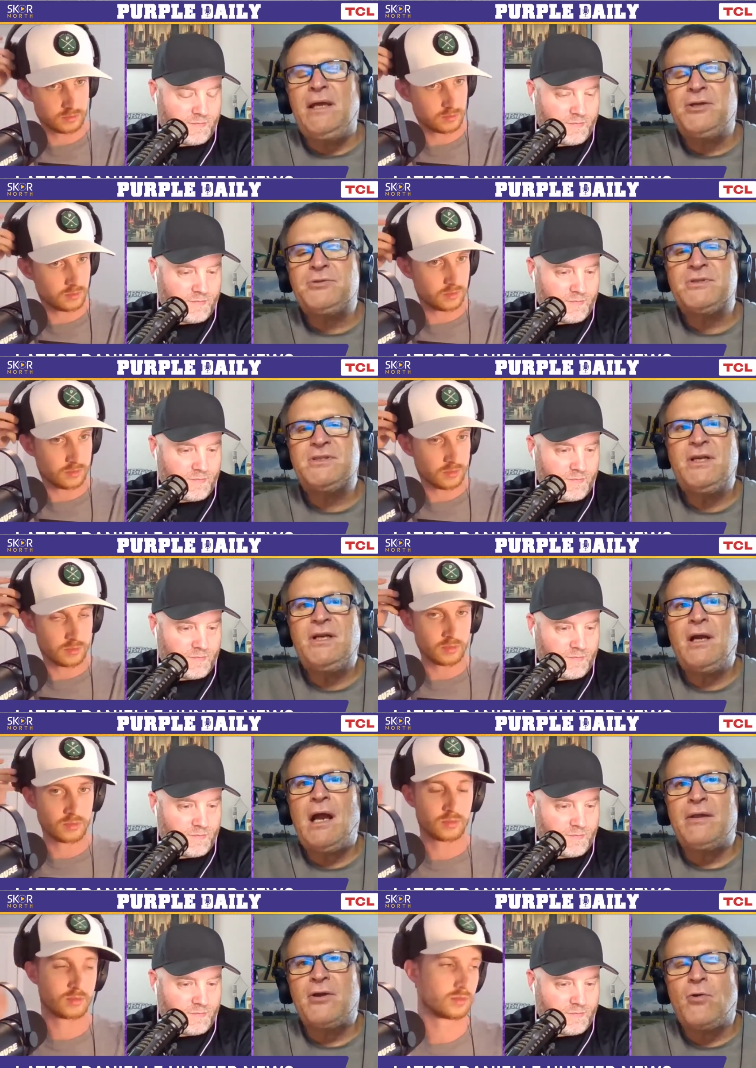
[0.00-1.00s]
Speaker 1: interesting,
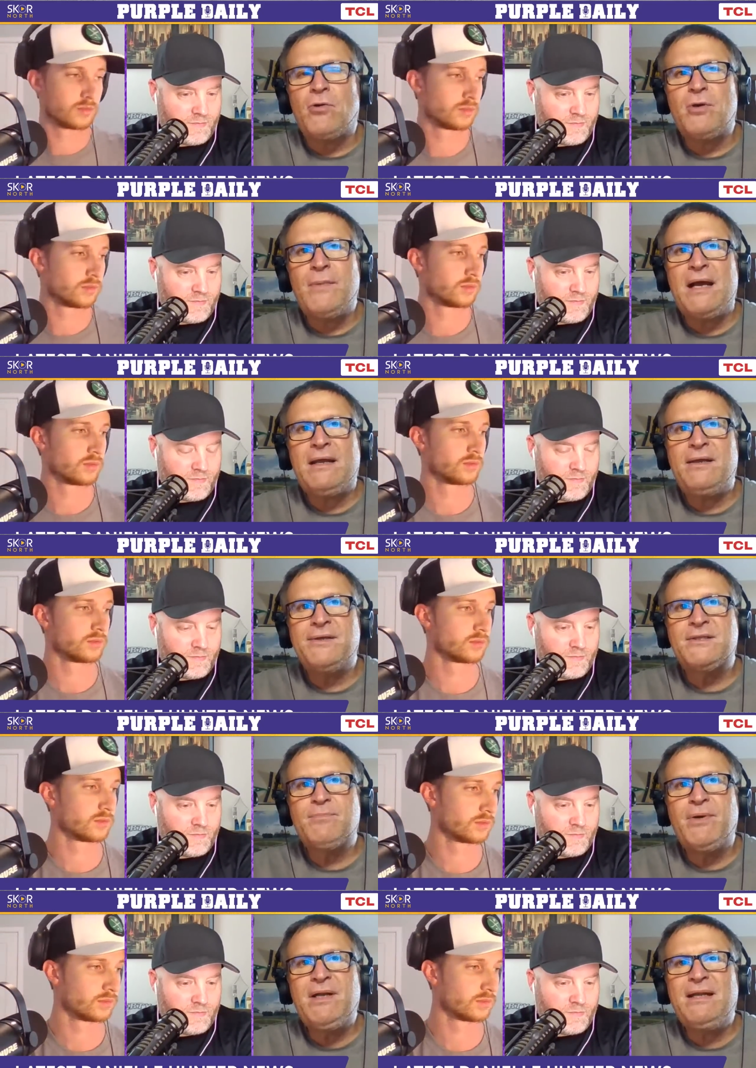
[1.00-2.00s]
and the quarterback is,
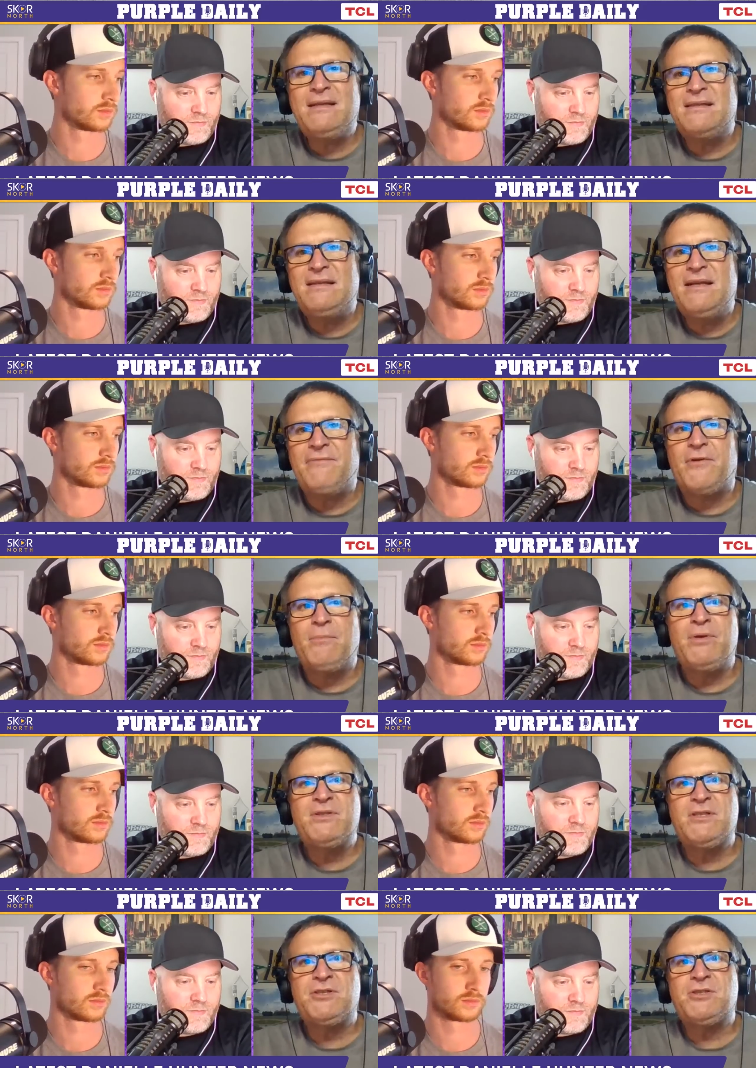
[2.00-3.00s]
but it's a different
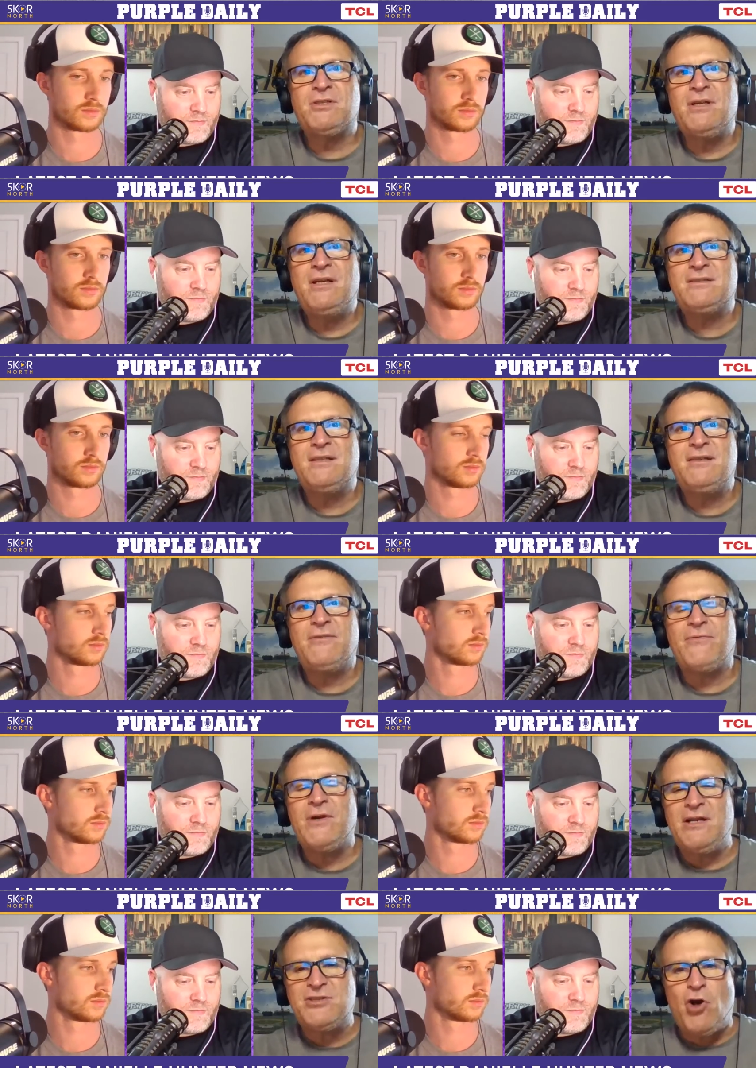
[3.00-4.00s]
position. It's a
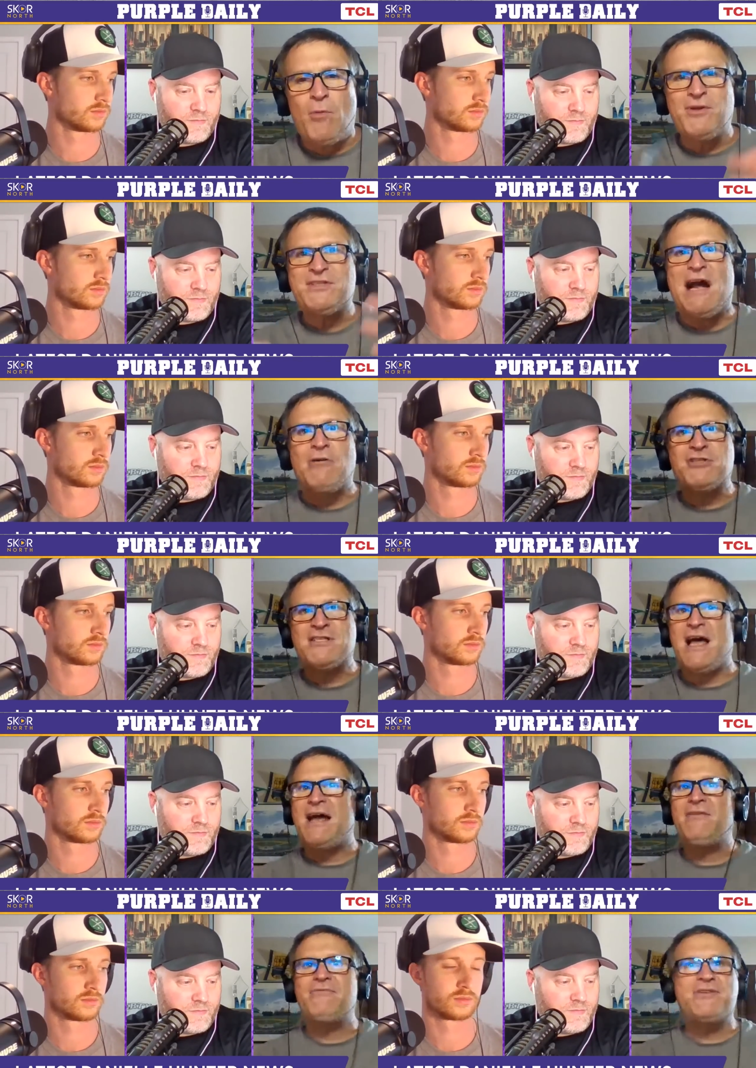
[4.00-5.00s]
different, it's almost
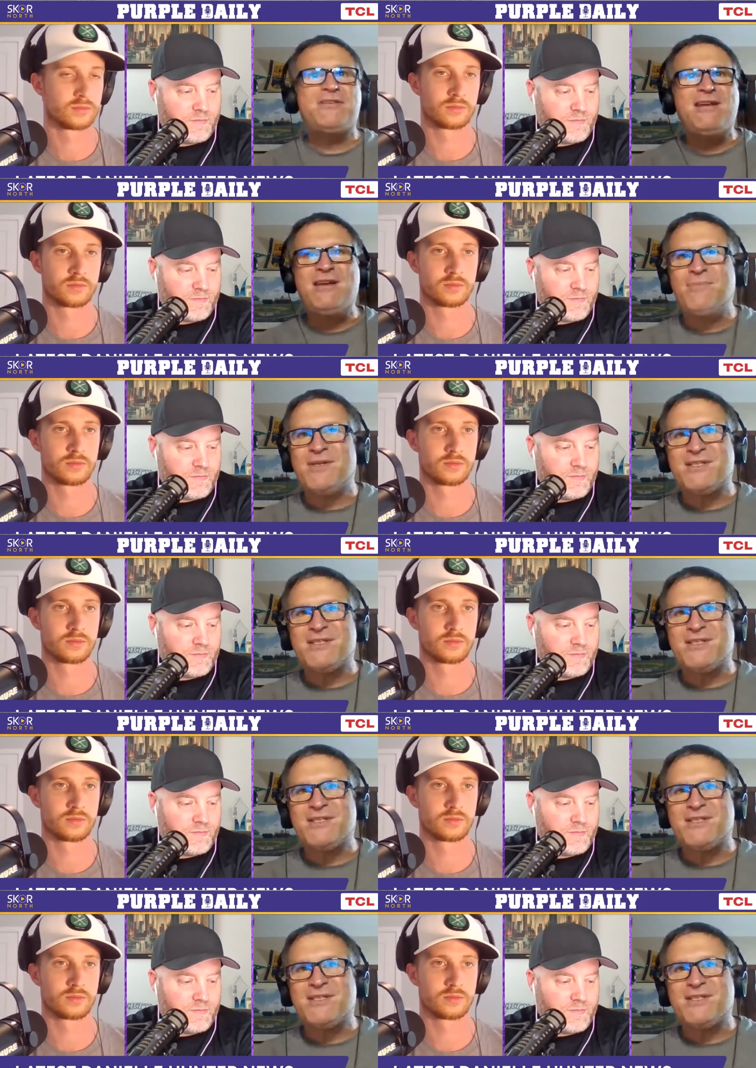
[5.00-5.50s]
outside of the team